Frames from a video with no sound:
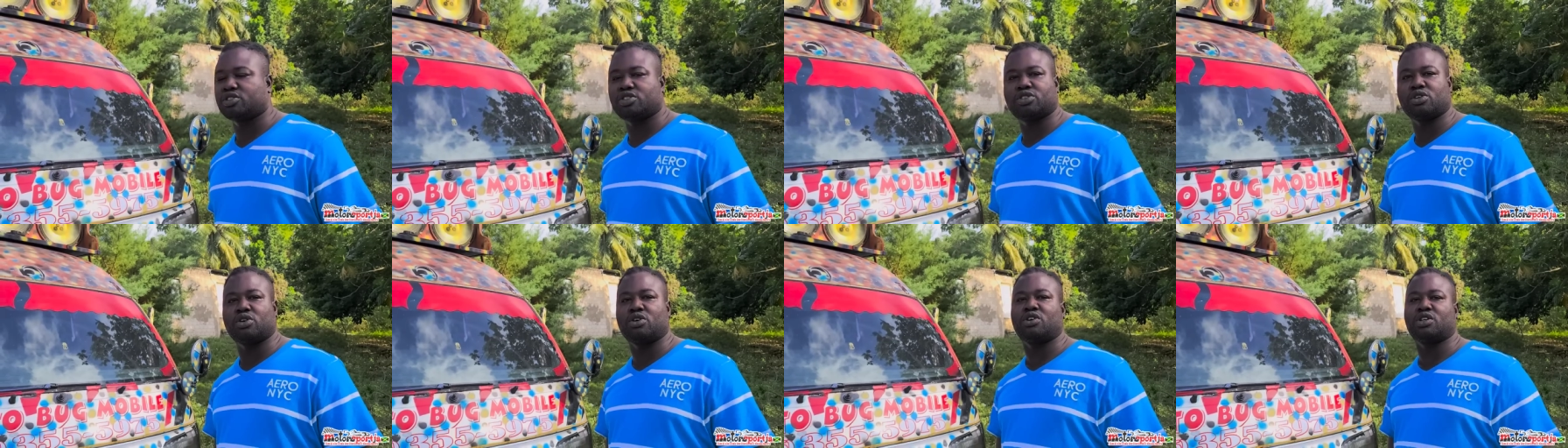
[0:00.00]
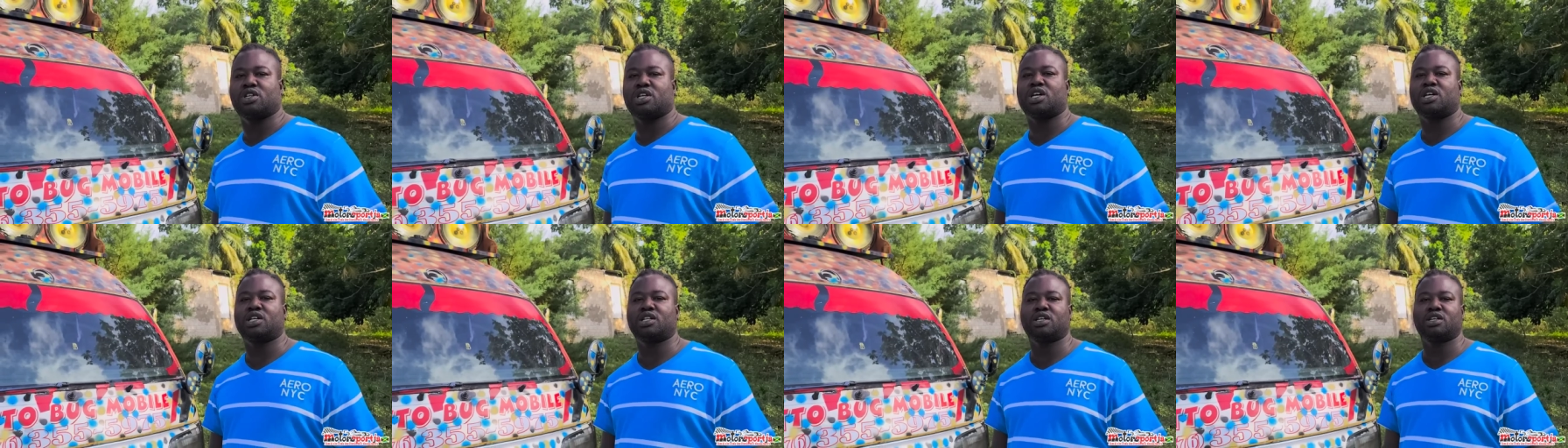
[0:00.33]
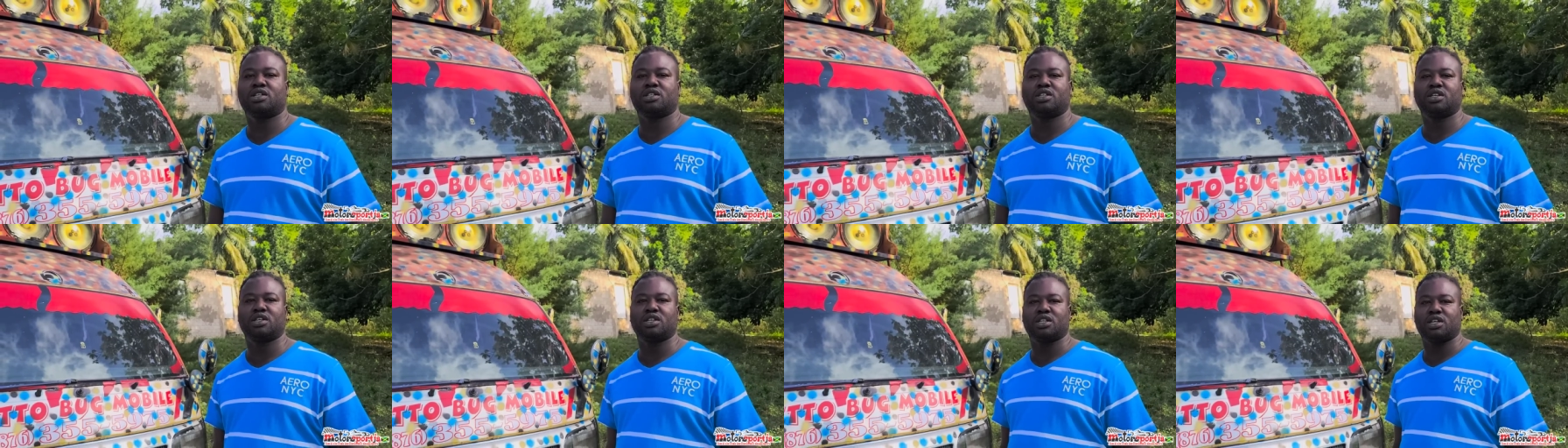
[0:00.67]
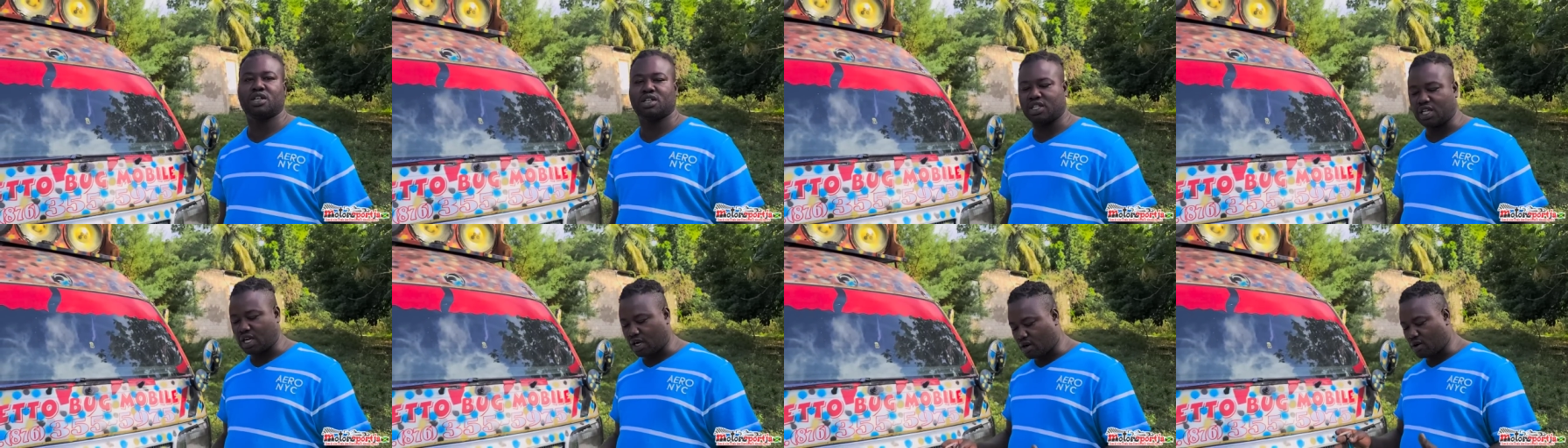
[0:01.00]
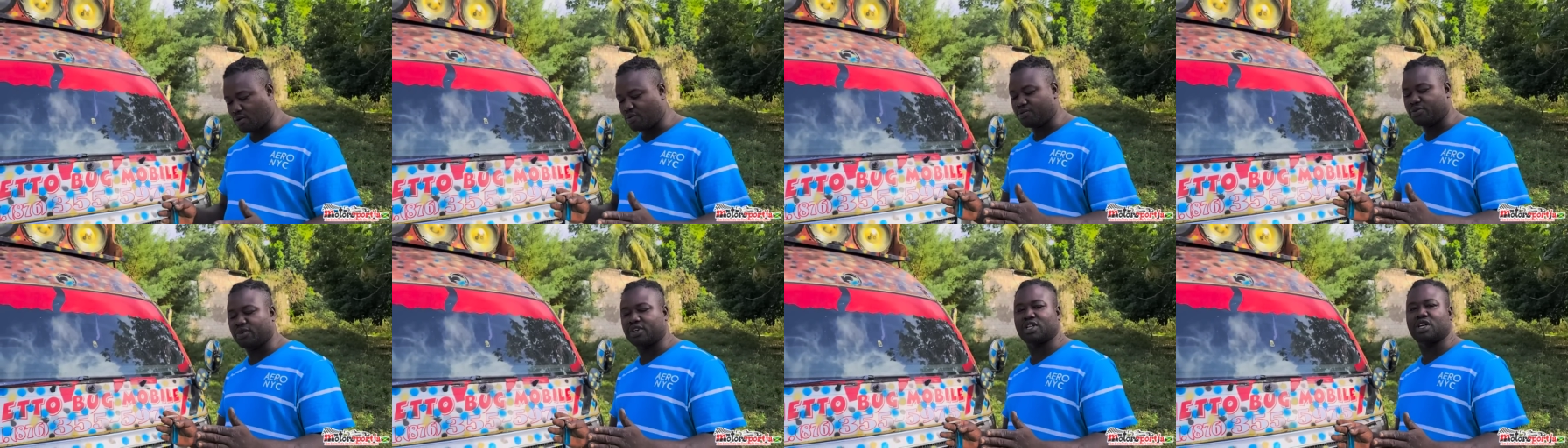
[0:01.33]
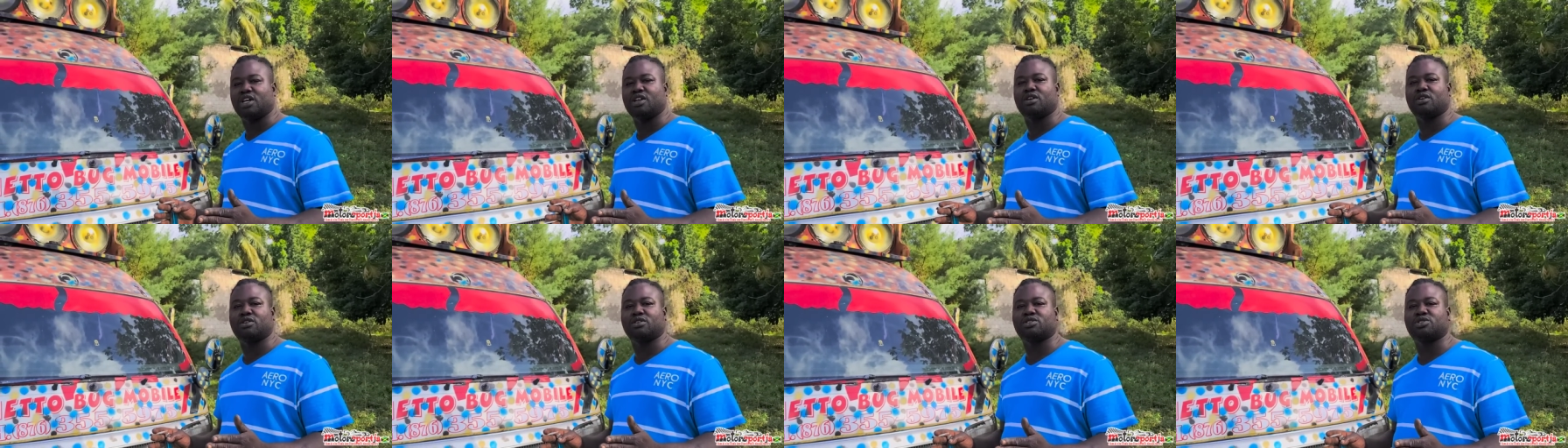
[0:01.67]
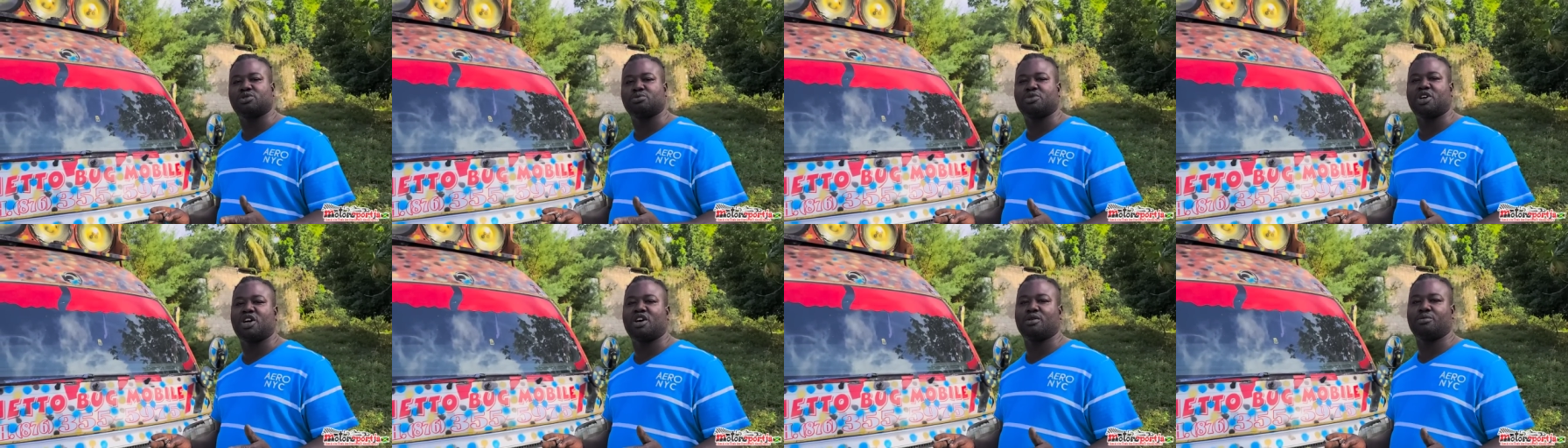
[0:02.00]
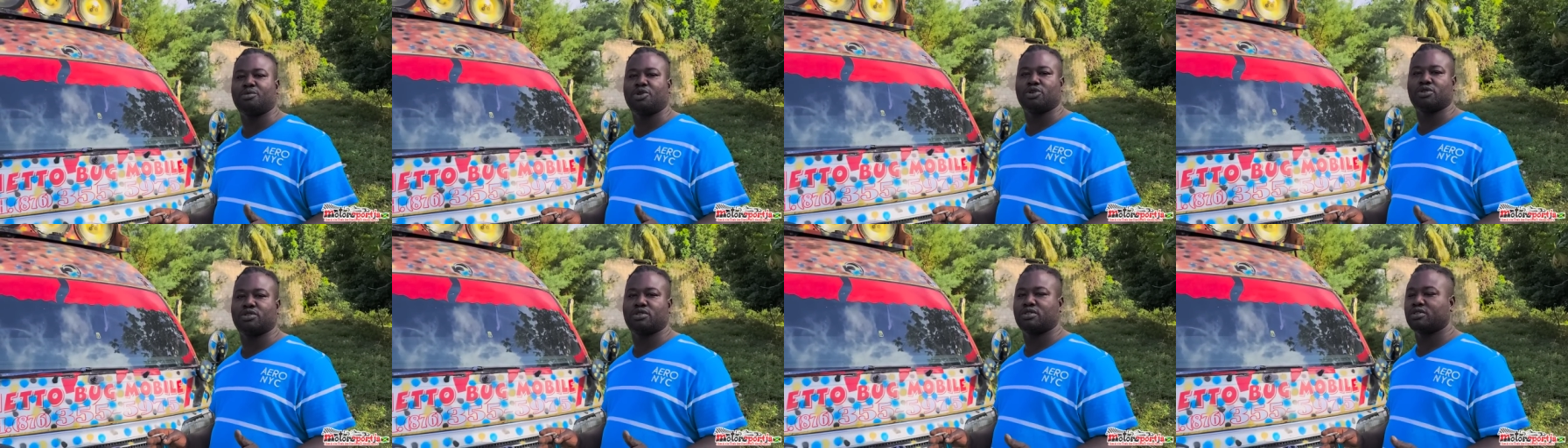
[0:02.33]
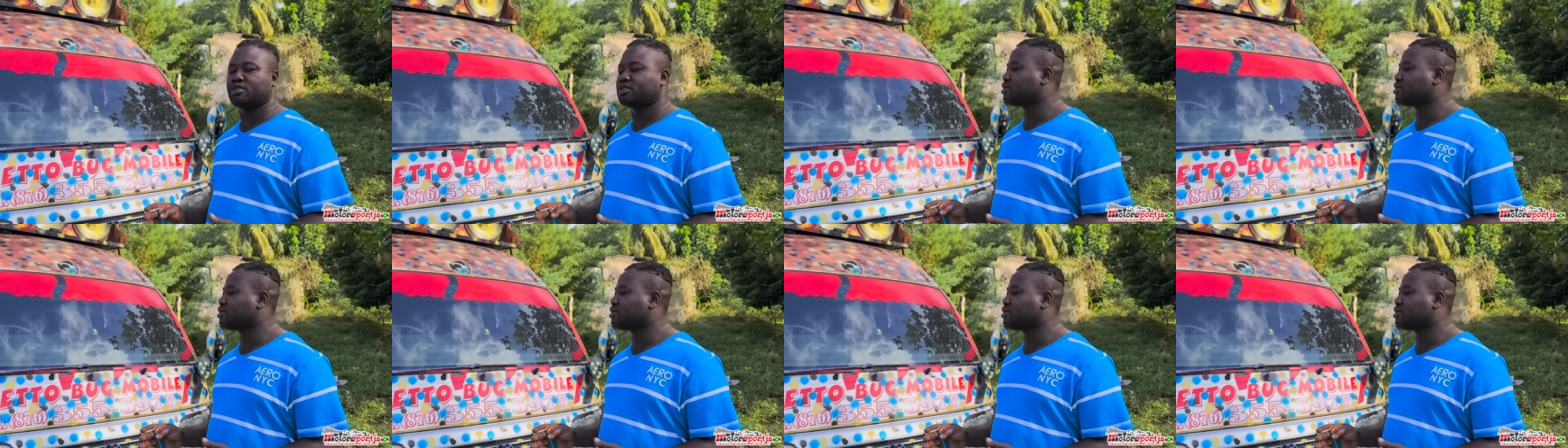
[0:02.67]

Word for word: sound and anything that a company look a small bus.